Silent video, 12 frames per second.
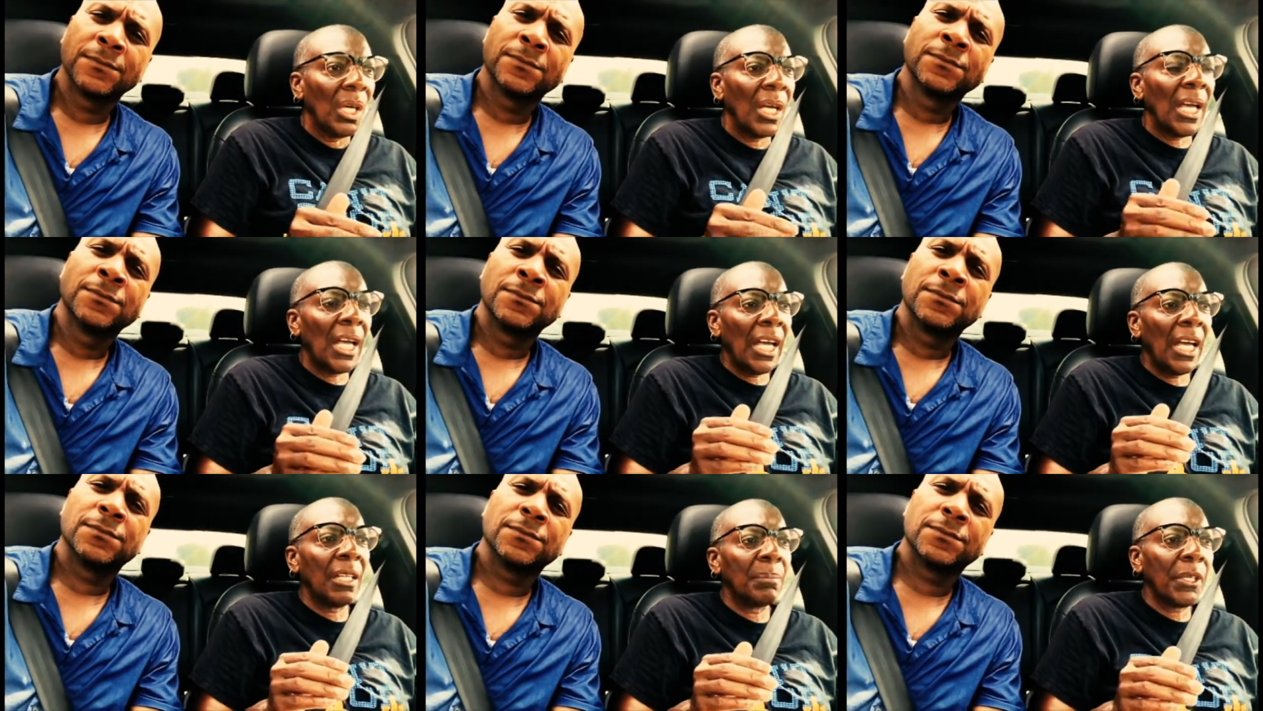
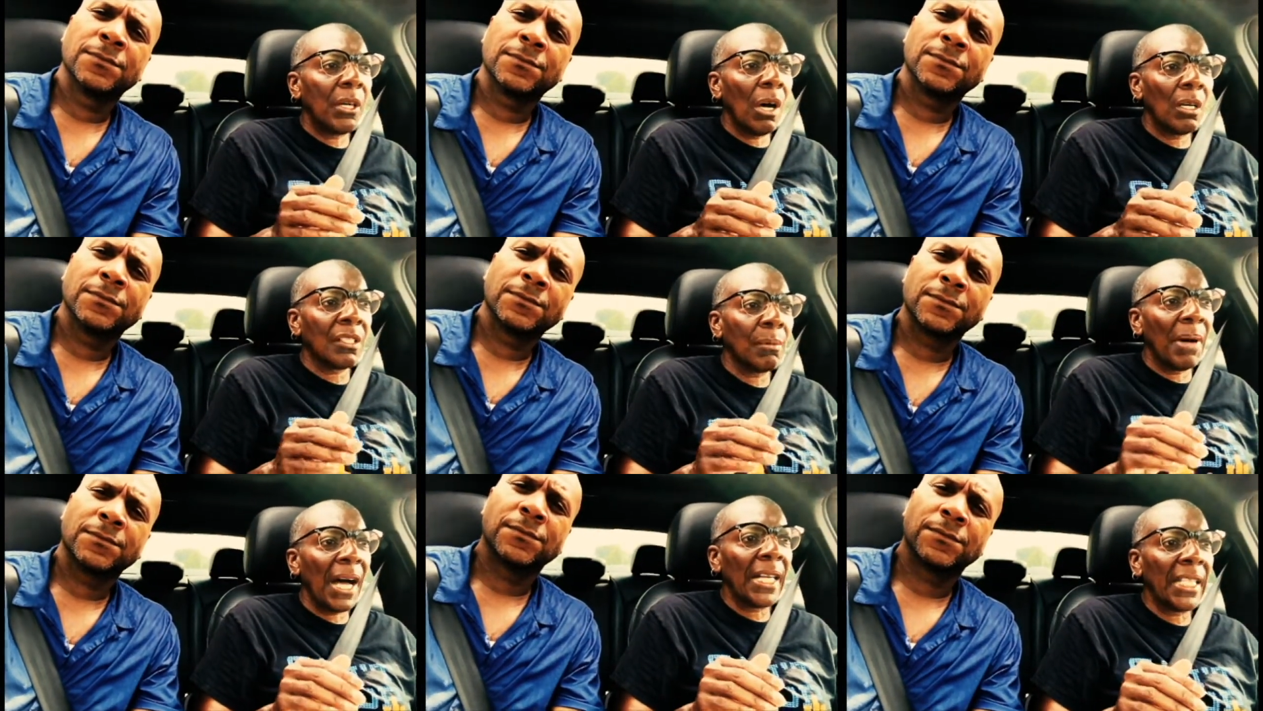Speaker 1: And because the
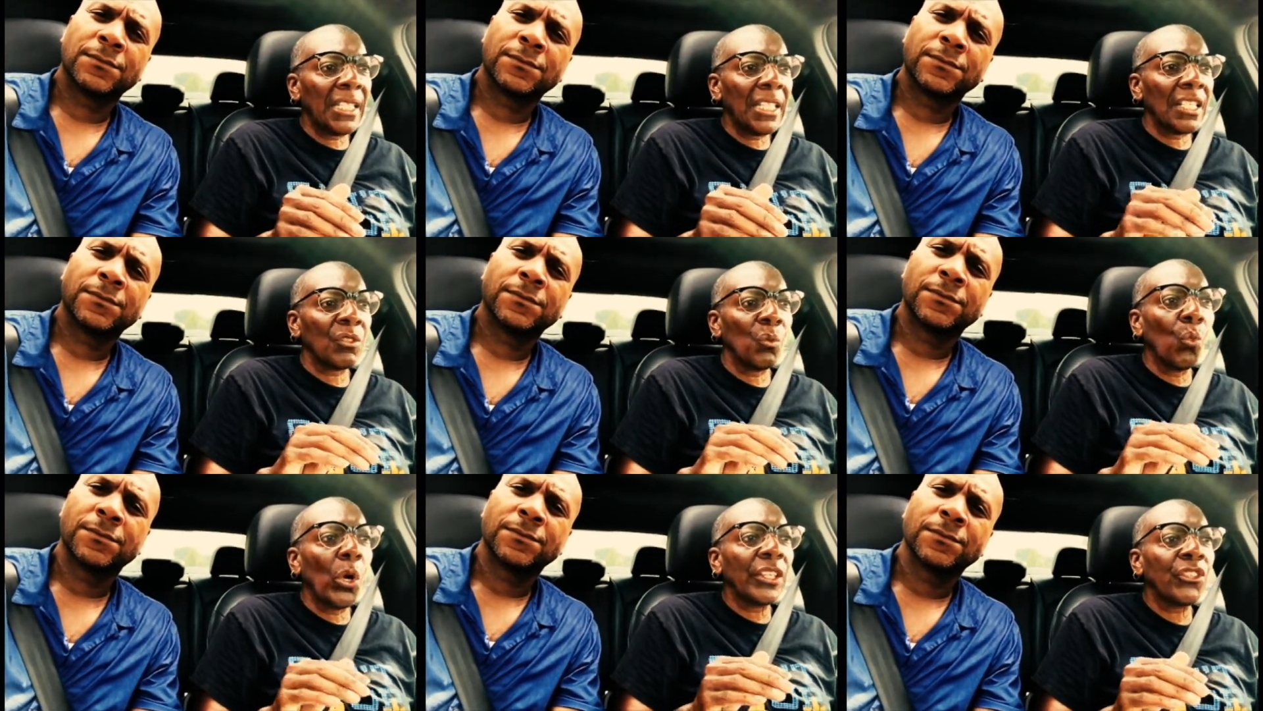body
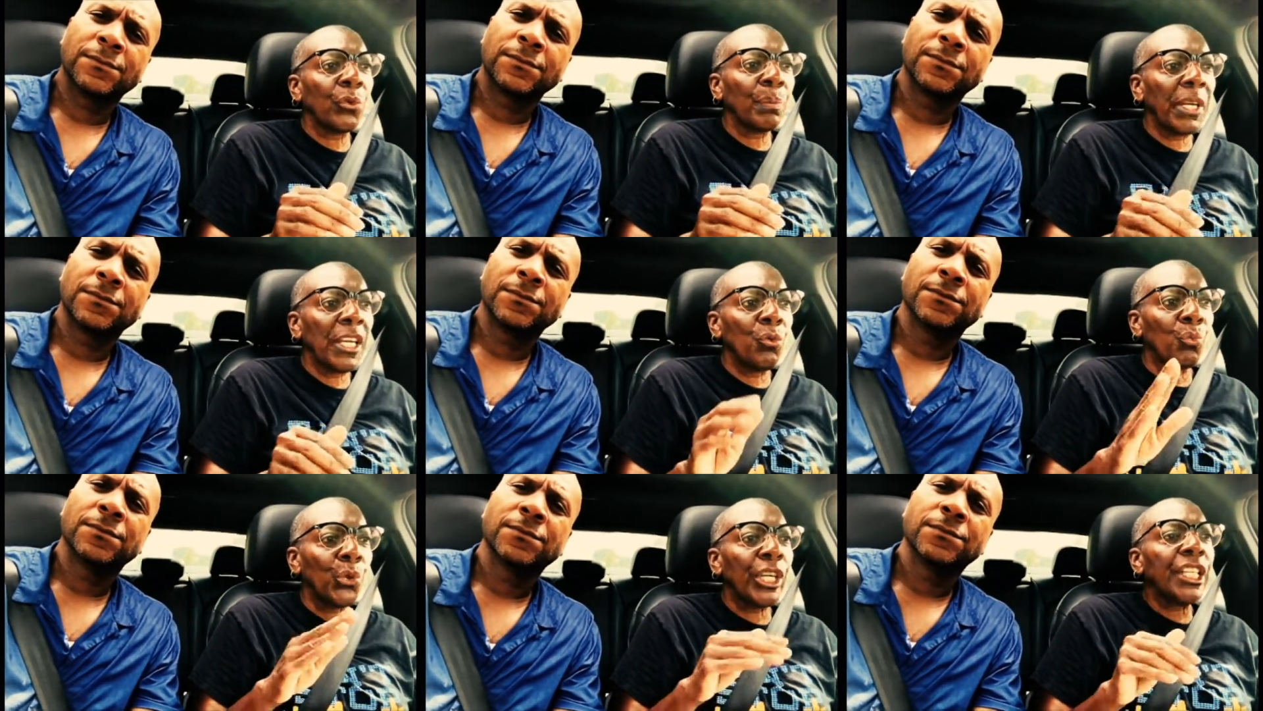doesn't want to be
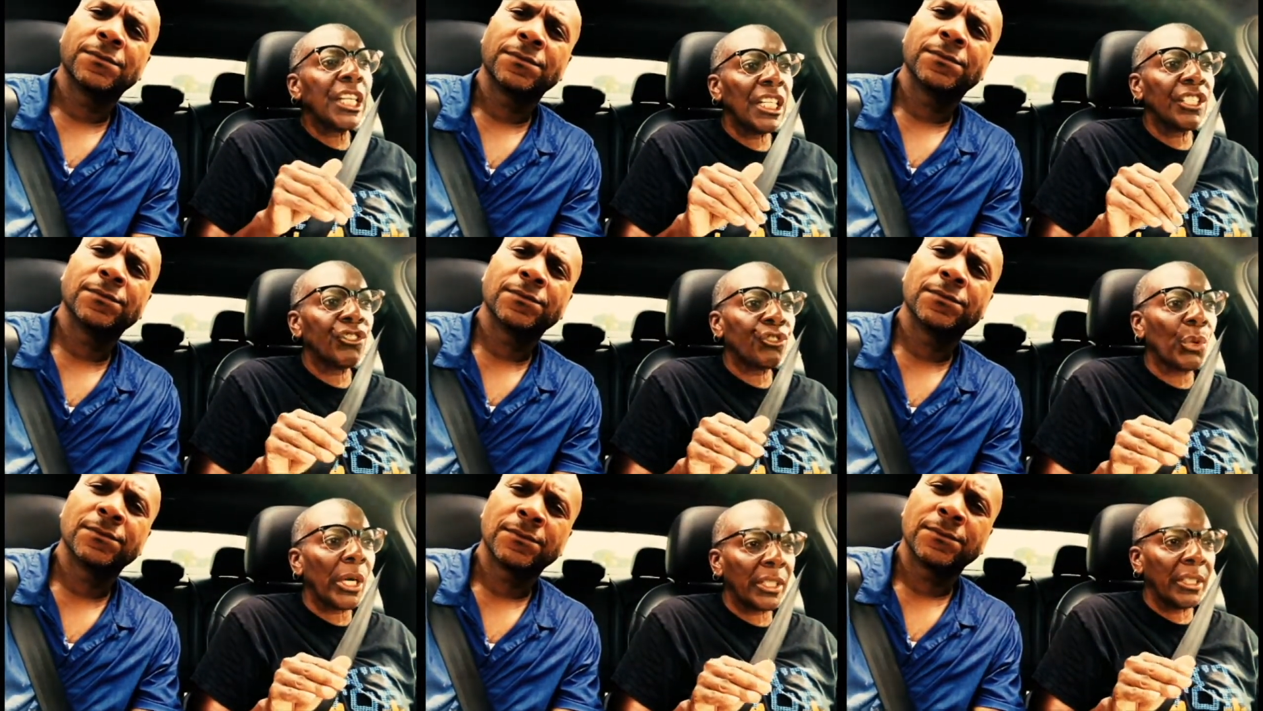
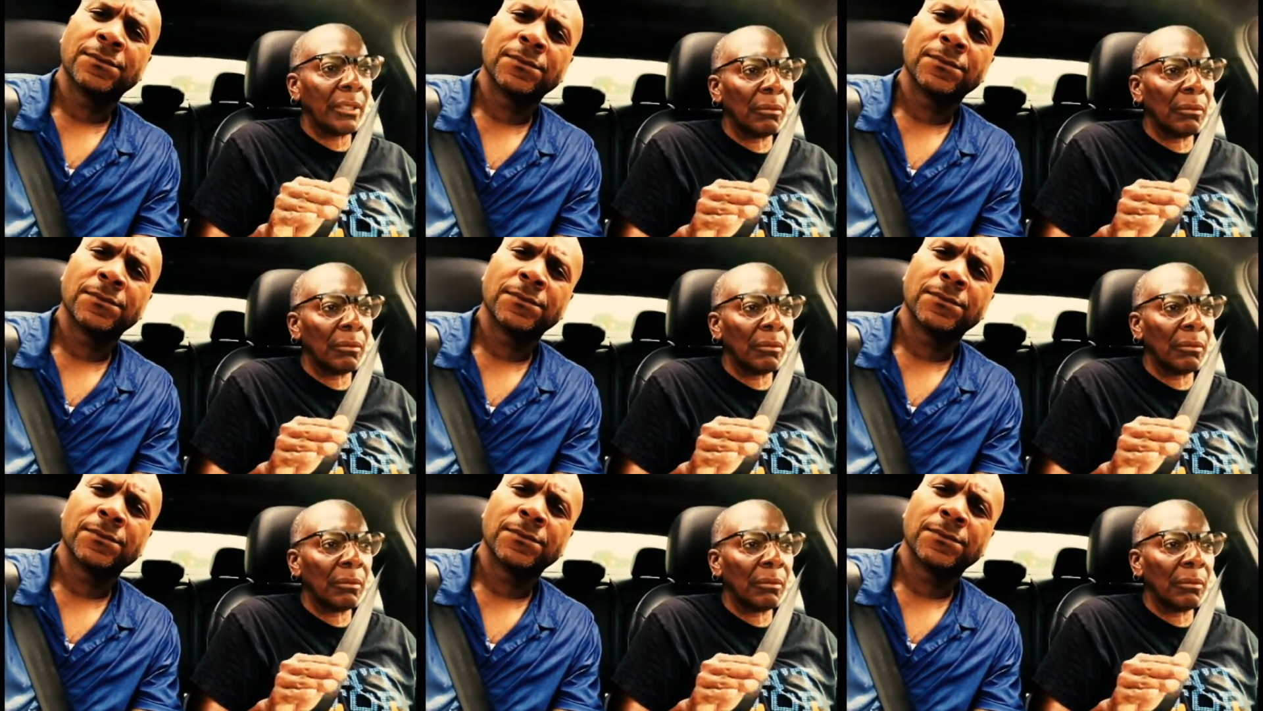reconstructed,